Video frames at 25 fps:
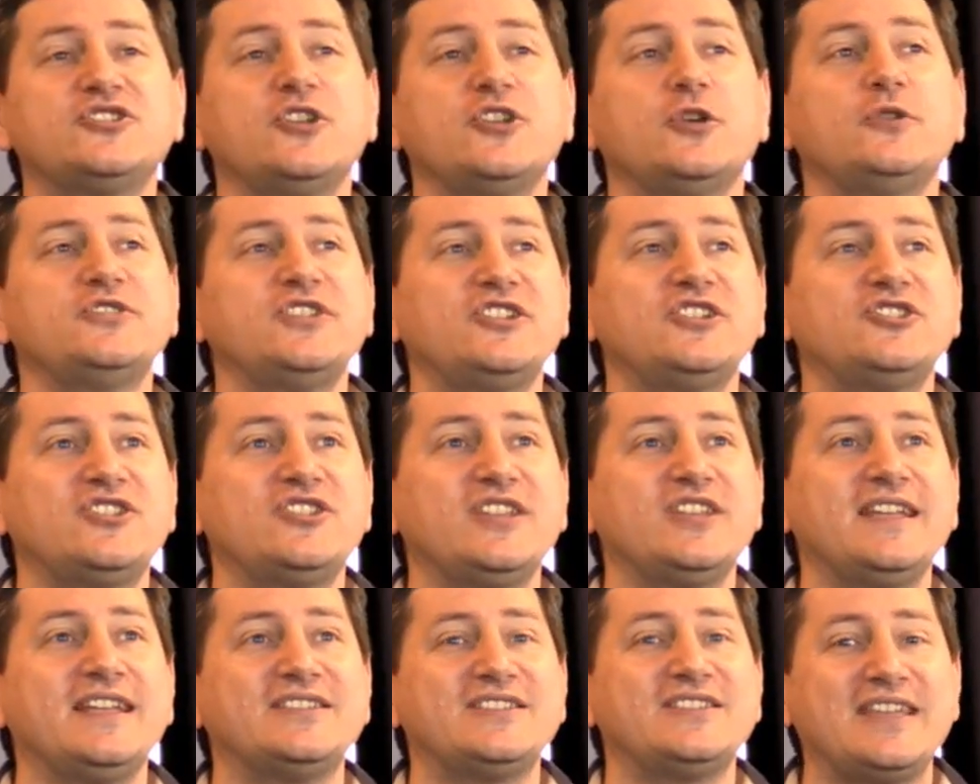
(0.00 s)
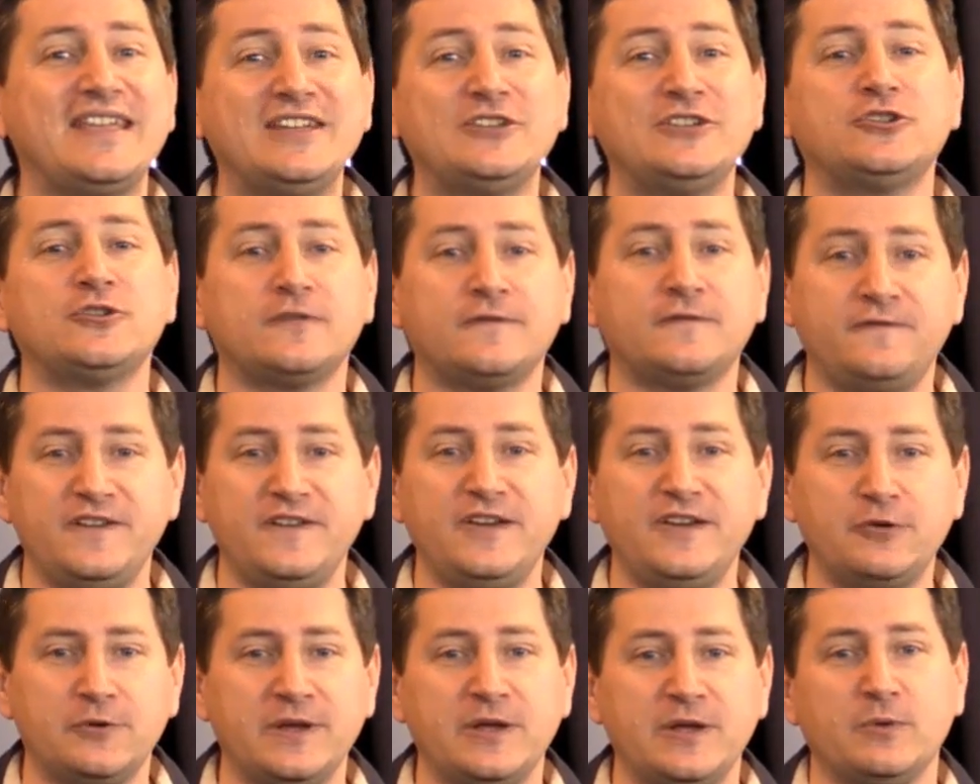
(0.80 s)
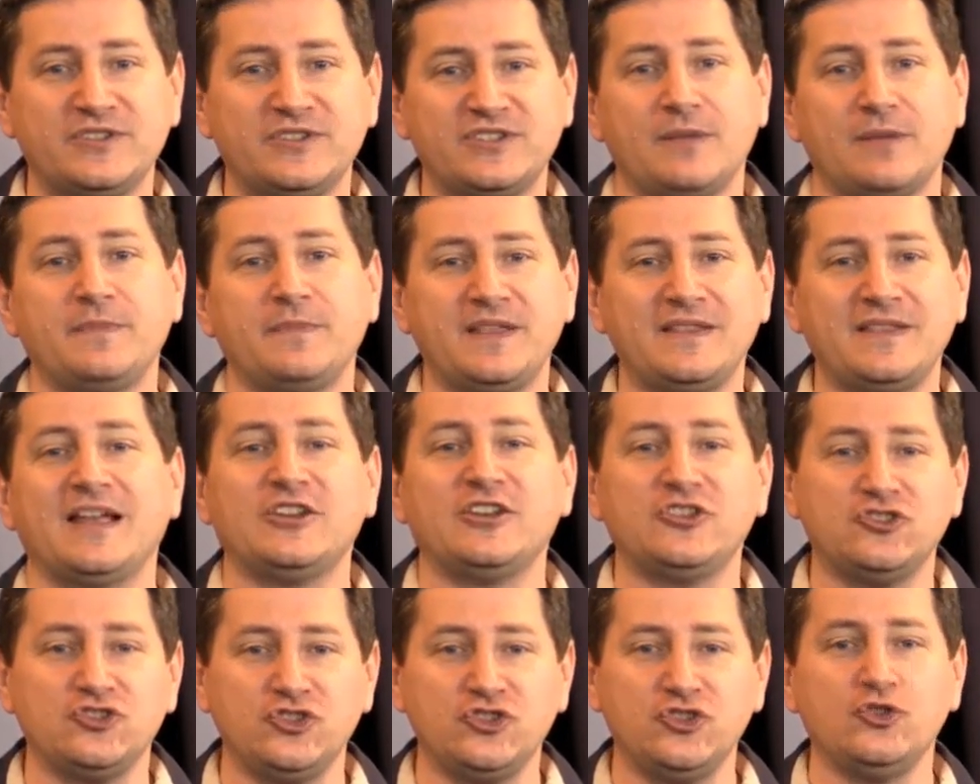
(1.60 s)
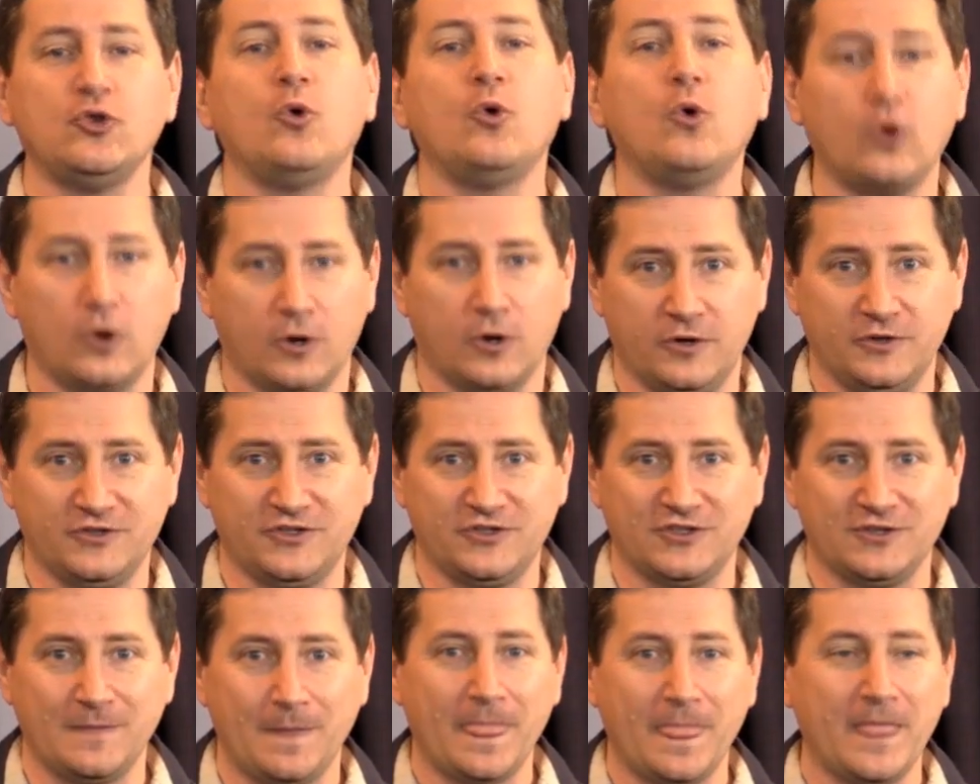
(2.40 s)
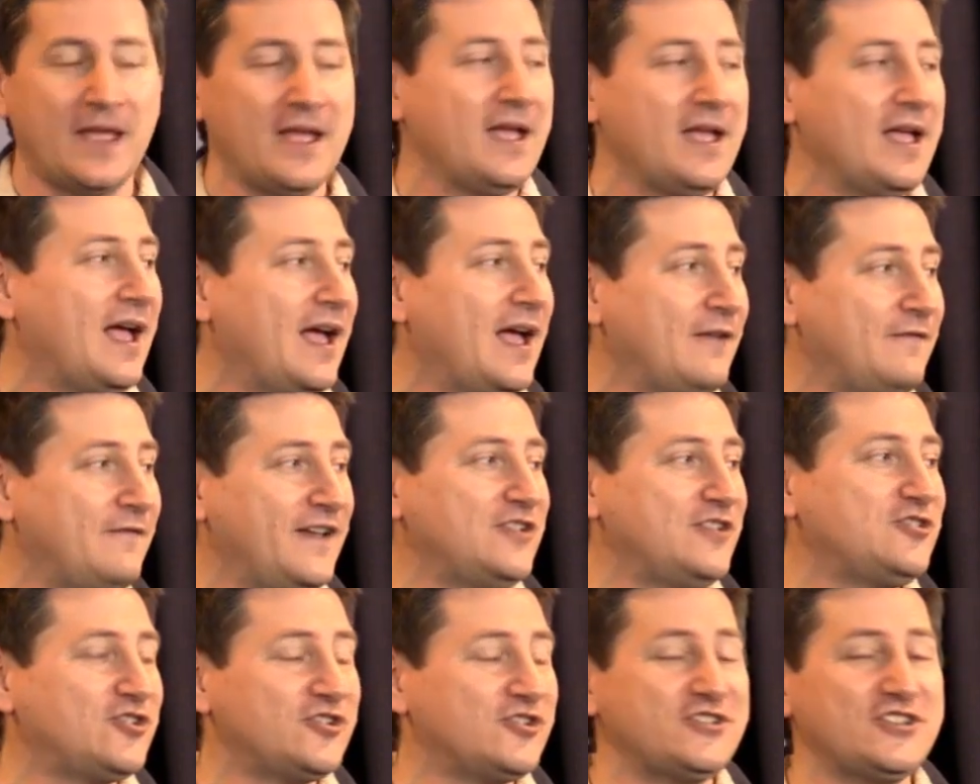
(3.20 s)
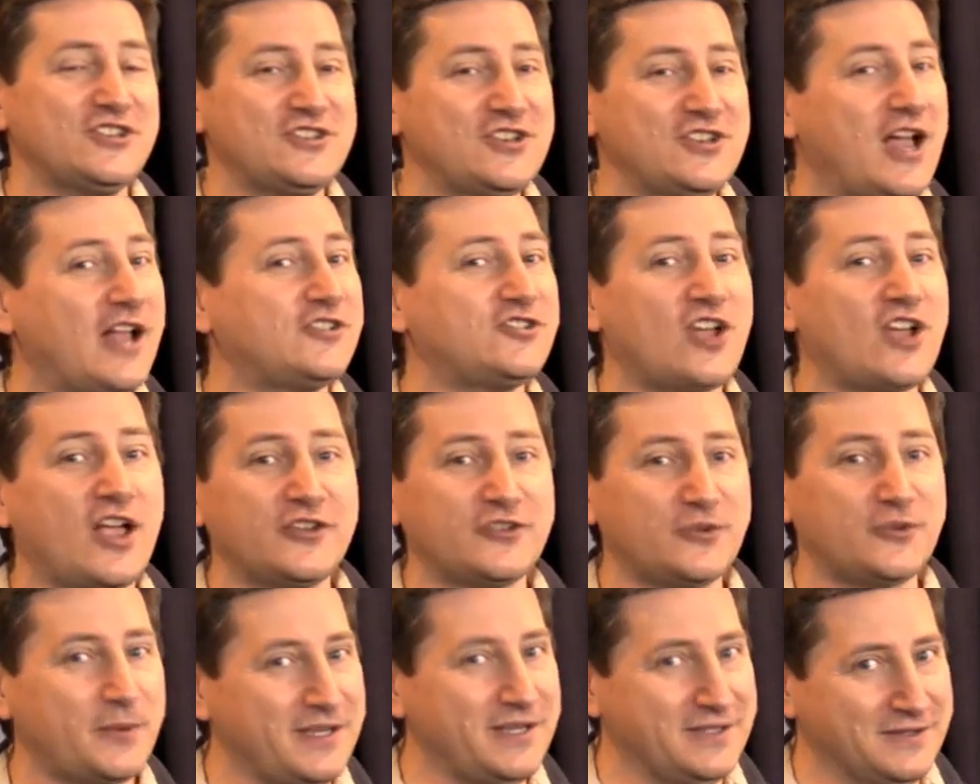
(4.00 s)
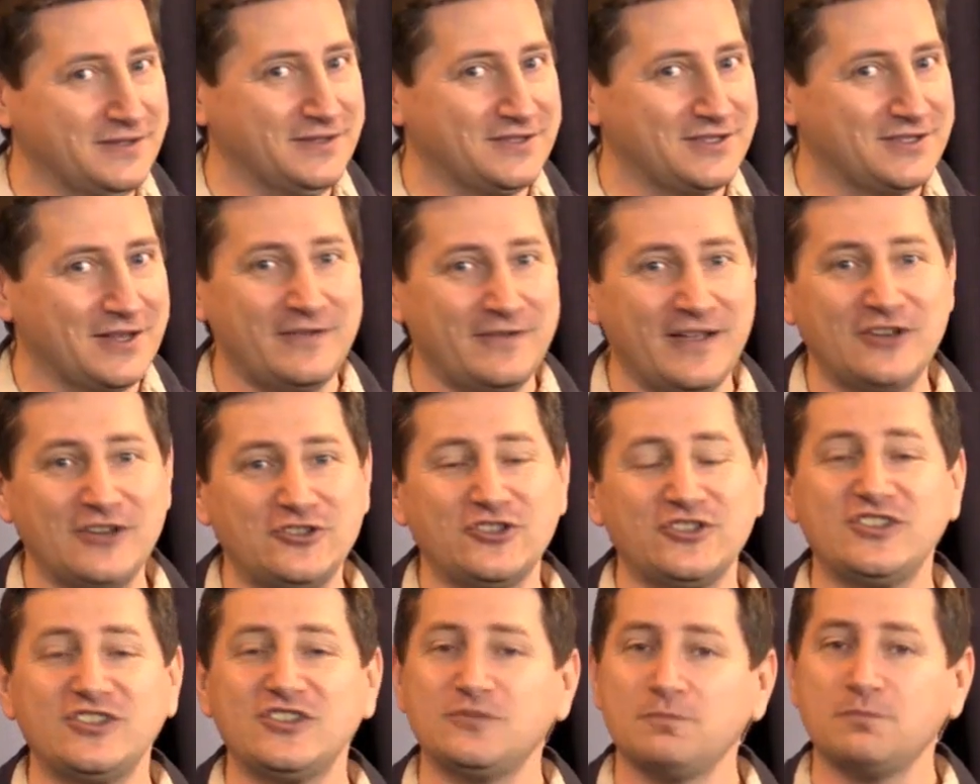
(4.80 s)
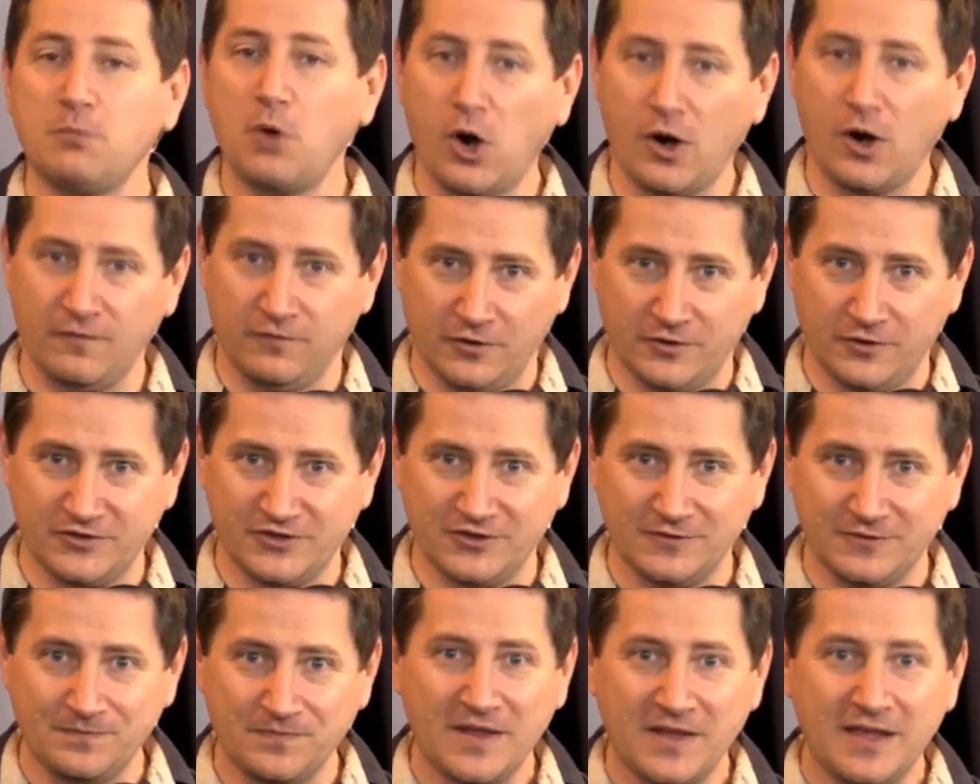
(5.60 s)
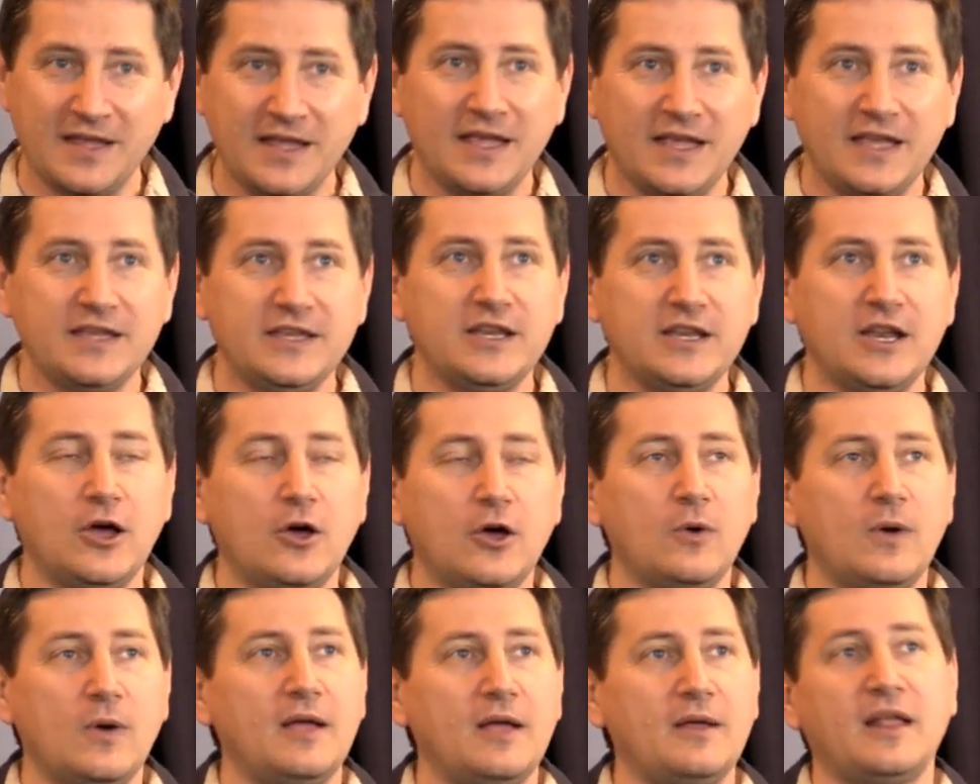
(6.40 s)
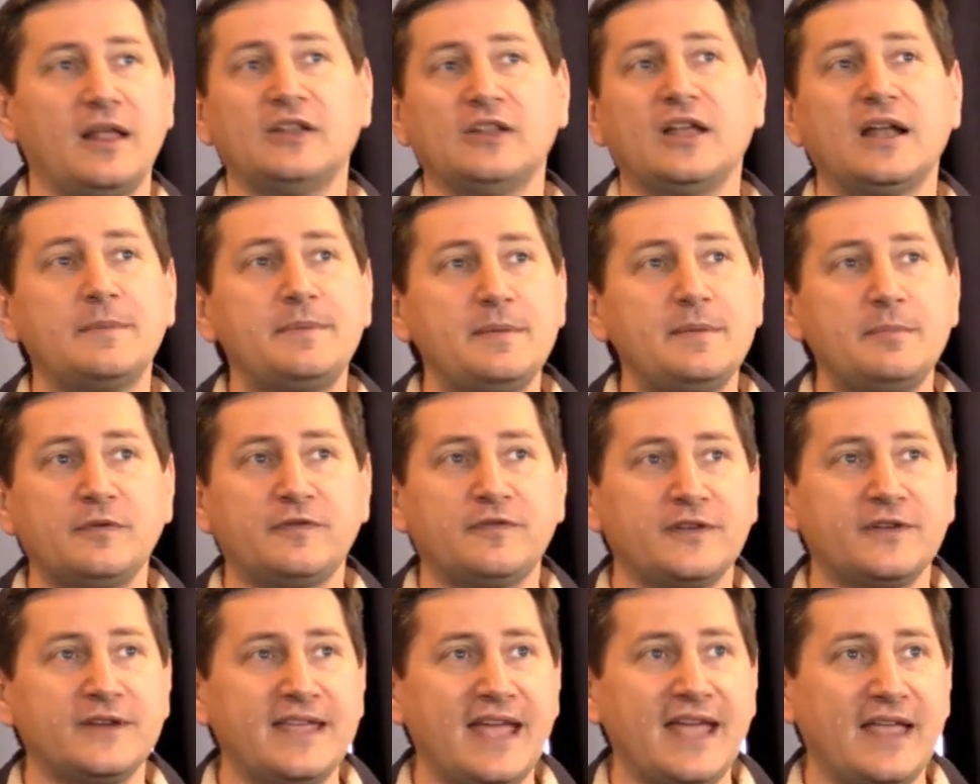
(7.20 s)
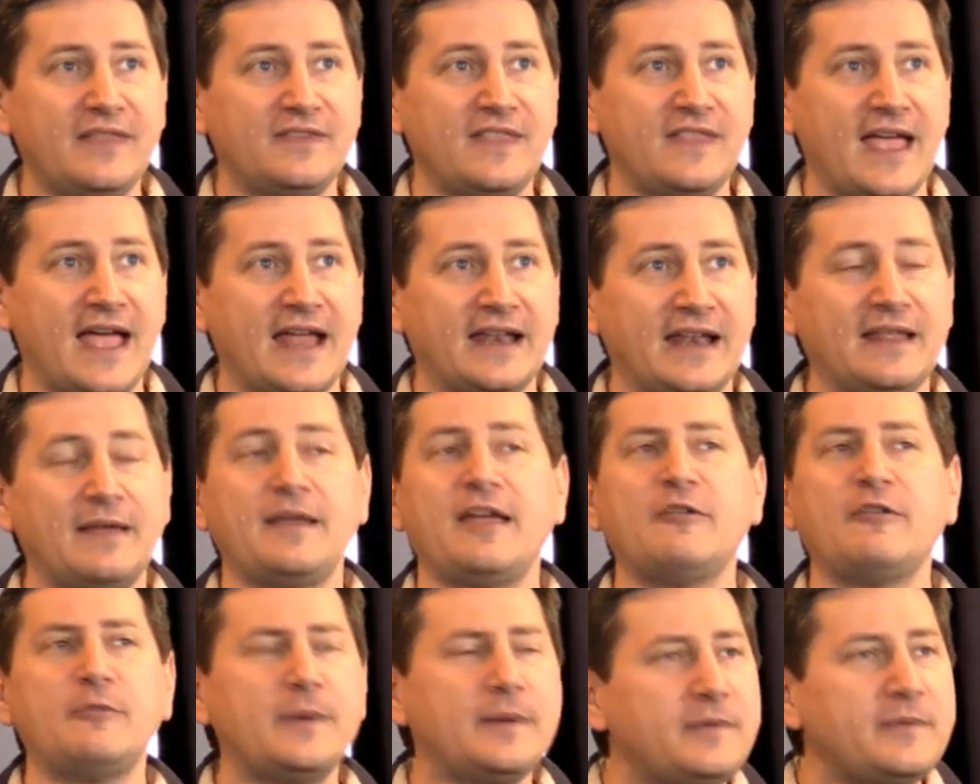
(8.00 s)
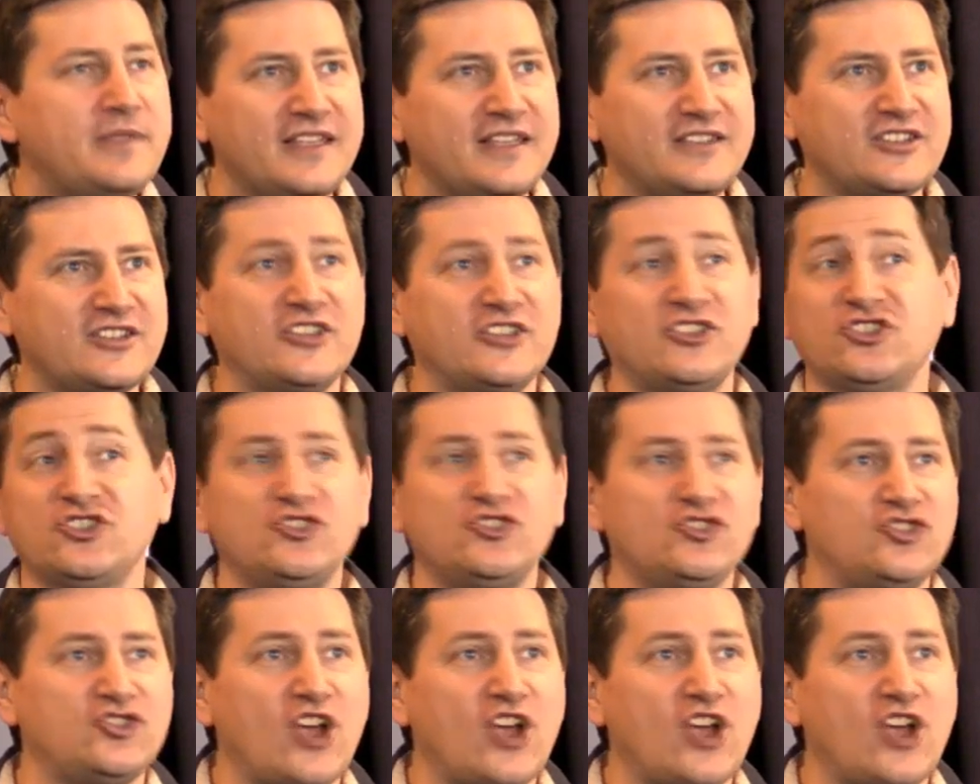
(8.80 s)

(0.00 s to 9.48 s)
there's no such thing as interfering with something that is yours. Avengers is not Joss Whedon's. Avengers is Marvel's. A lot of people forget that. Everybody thinks that